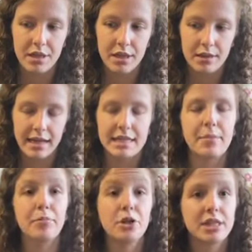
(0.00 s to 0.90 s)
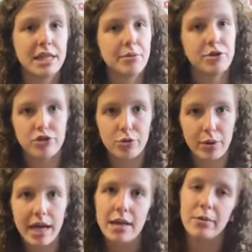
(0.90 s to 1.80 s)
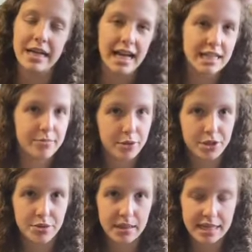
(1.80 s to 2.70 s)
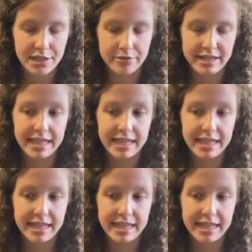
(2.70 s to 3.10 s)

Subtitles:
like some books that you enjoyed, what kinds of books you like to read,